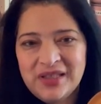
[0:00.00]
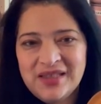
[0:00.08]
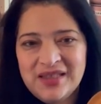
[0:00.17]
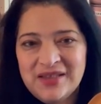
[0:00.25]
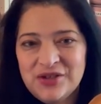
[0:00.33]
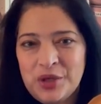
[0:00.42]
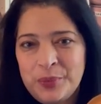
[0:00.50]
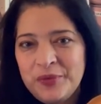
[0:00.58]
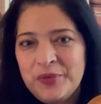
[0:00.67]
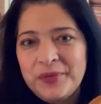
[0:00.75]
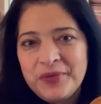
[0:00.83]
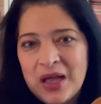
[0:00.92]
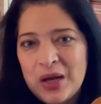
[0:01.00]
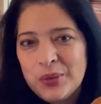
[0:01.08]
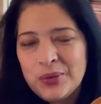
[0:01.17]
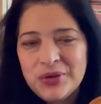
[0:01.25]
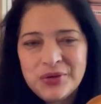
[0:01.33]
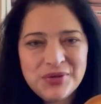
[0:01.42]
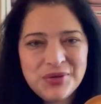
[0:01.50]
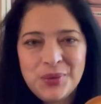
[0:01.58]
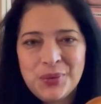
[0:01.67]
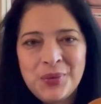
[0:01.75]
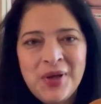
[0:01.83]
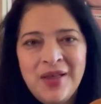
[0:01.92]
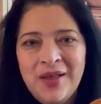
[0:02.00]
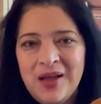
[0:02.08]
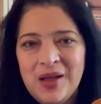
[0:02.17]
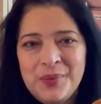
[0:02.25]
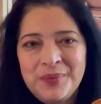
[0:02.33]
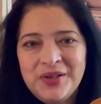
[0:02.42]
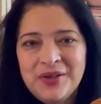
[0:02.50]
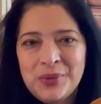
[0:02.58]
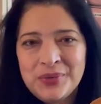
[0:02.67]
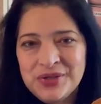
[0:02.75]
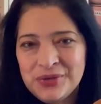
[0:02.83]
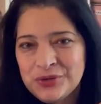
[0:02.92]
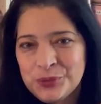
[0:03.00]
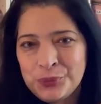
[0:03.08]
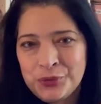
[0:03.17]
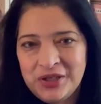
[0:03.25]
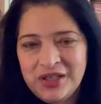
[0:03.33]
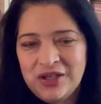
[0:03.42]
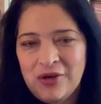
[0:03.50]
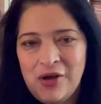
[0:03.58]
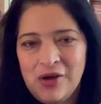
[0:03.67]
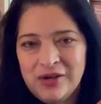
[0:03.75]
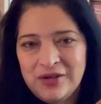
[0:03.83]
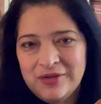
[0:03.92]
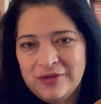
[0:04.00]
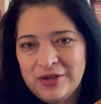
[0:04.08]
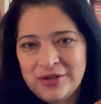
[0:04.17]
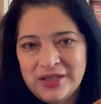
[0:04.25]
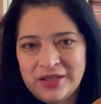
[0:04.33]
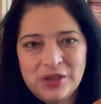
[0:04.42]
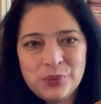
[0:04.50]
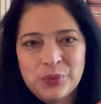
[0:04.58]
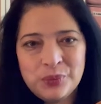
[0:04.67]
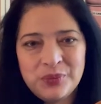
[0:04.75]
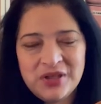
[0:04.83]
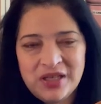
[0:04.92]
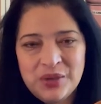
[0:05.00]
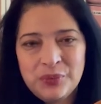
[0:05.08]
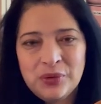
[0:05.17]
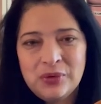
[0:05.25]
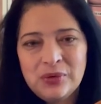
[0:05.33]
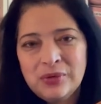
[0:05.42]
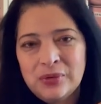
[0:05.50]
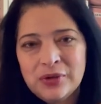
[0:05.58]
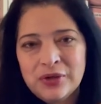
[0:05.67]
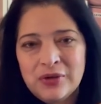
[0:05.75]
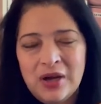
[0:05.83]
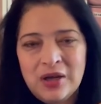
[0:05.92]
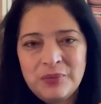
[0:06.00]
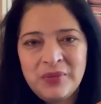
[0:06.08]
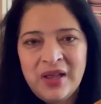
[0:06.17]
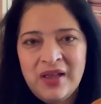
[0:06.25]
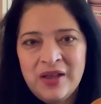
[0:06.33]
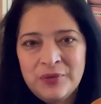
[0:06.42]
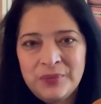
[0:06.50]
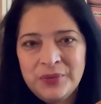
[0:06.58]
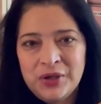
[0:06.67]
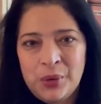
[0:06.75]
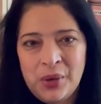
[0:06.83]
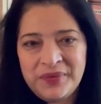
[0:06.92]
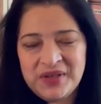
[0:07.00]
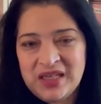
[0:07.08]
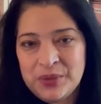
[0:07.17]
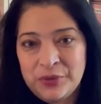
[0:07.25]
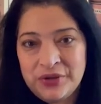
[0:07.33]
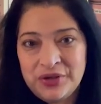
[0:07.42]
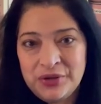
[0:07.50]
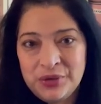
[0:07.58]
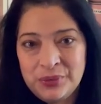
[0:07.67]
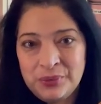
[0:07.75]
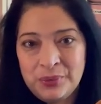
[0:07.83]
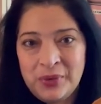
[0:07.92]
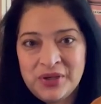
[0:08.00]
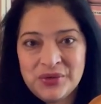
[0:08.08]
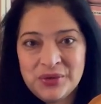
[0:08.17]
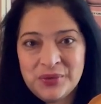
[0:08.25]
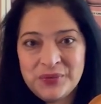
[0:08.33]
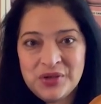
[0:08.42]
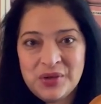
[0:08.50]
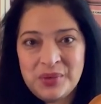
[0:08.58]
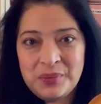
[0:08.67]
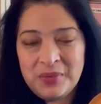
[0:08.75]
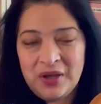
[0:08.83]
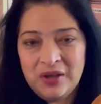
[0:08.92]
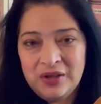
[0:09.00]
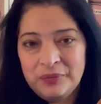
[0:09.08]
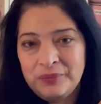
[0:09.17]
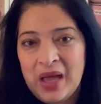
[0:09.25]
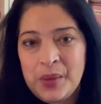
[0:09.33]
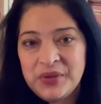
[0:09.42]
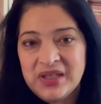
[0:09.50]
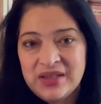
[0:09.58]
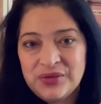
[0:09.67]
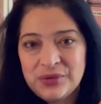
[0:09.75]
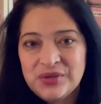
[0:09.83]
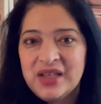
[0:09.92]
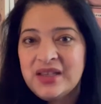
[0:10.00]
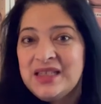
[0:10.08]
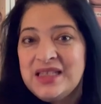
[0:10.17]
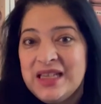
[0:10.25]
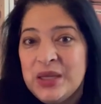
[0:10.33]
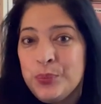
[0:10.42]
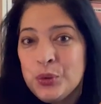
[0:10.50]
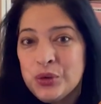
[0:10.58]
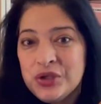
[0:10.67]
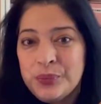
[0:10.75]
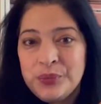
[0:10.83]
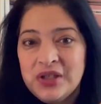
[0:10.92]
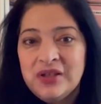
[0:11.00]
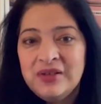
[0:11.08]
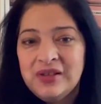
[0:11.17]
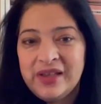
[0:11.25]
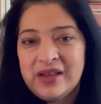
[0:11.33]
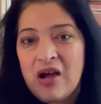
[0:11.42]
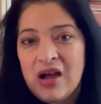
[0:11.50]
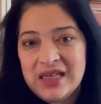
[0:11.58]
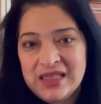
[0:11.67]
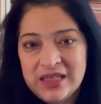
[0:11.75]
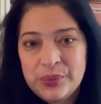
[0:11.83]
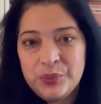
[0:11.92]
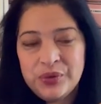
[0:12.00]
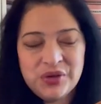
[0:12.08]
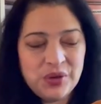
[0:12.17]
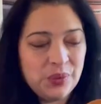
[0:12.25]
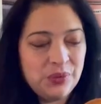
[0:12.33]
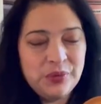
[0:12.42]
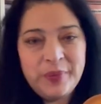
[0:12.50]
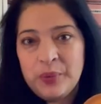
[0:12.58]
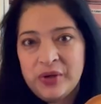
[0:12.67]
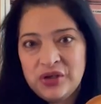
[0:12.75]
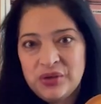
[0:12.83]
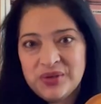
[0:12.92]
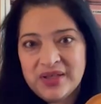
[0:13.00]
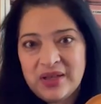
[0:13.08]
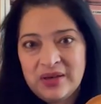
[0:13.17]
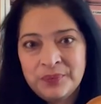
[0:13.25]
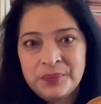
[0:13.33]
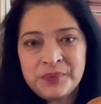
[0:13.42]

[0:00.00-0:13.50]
It's in the shape of a flower, so it always looks pretty on a dining room table, or at the table that you want to serve some appetizers, like a dip or something, like a hot dip. So you may want to use that.